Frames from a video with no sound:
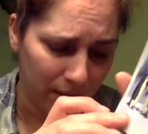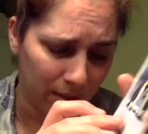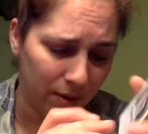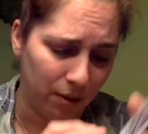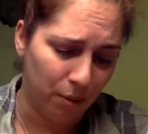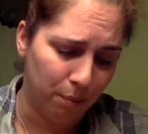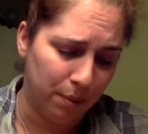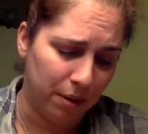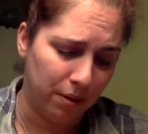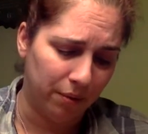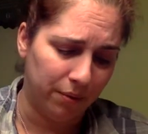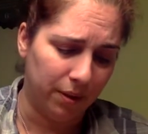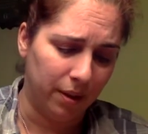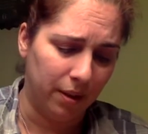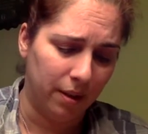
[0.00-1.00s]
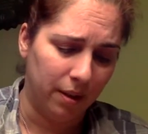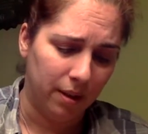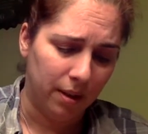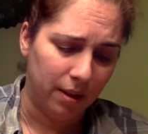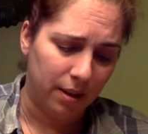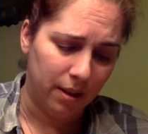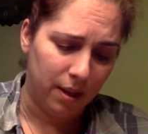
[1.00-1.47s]
it's so beautiful.
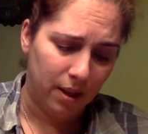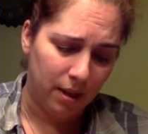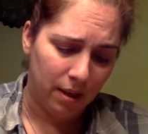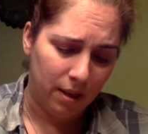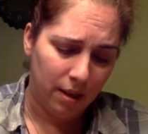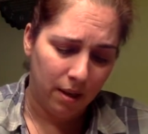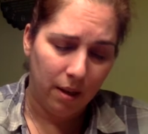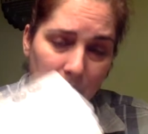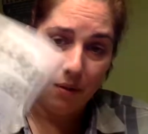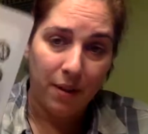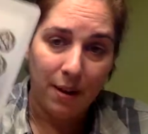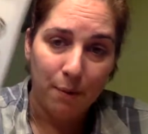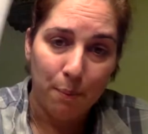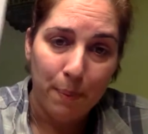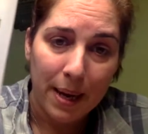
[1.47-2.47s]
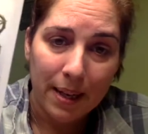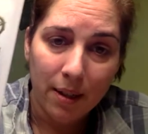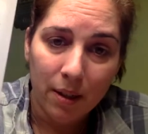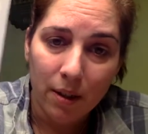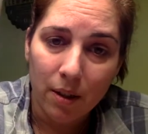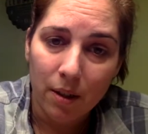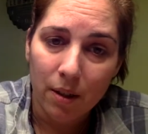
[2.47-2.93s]
Five of
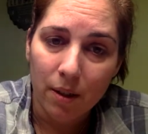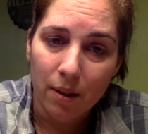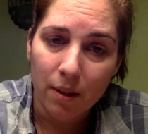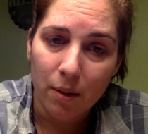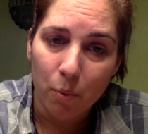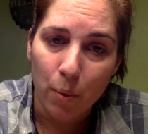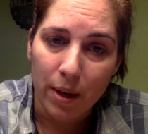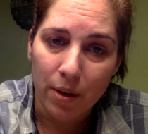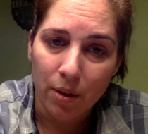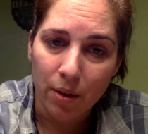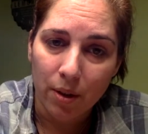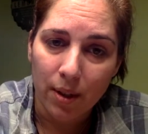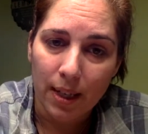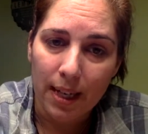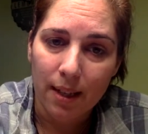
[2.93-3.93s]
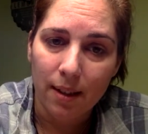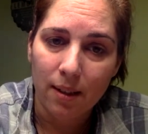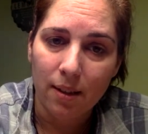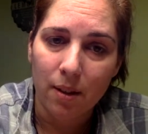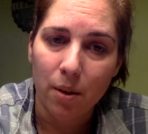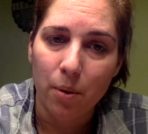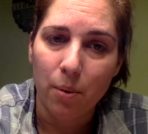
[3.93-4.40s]
Pentacles, winter
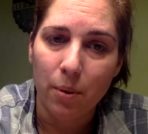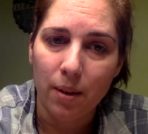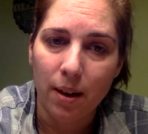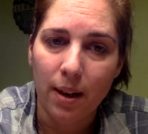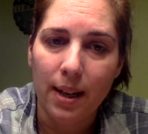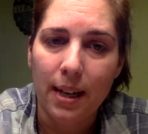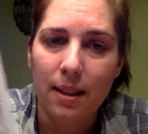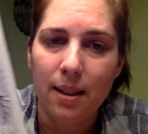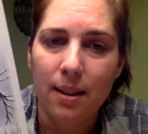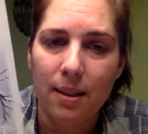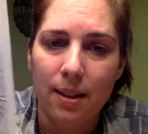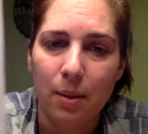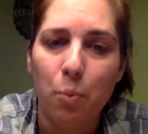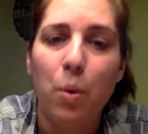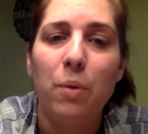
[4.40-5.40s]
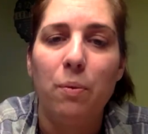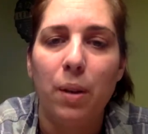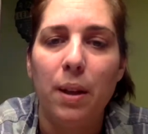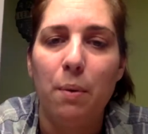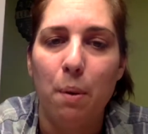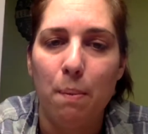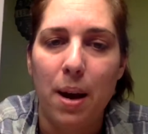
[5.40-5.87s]
scenes. So this is what
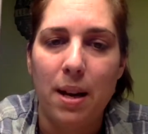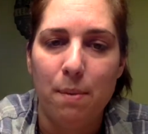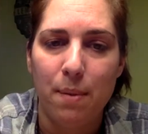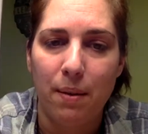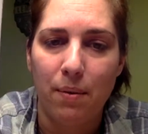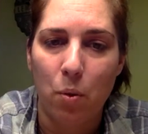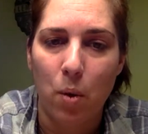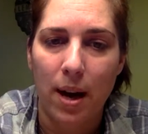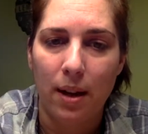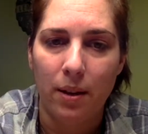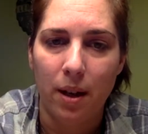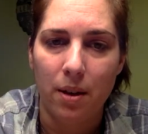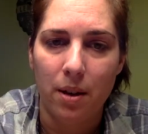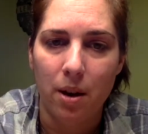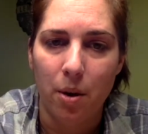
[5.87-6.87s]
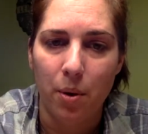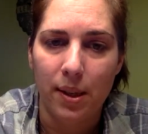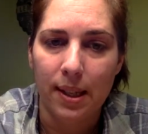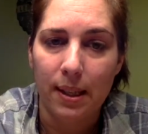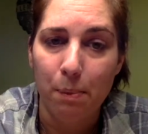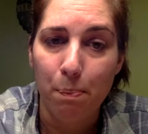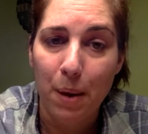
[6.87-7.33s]
really reminded me of the Wild Unknown, is
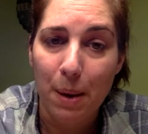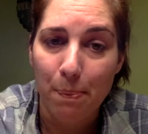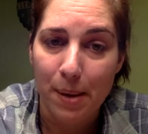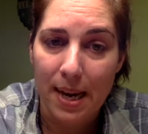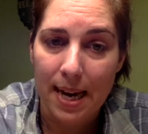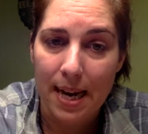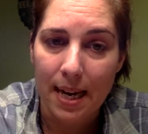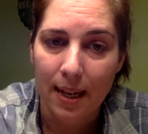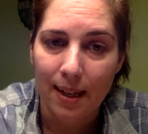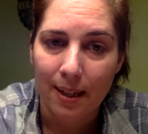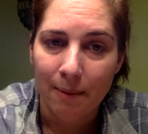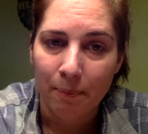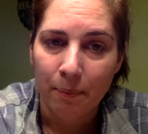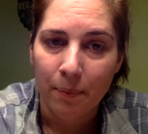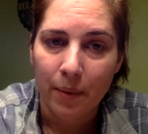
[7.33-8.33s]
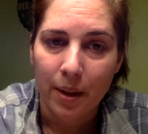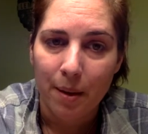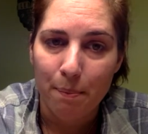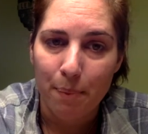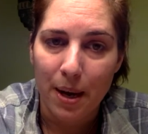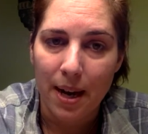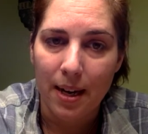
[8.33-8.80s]
it's Pippi,
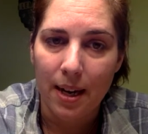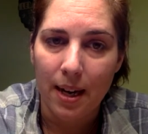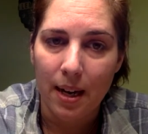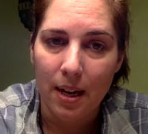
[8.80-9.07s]
but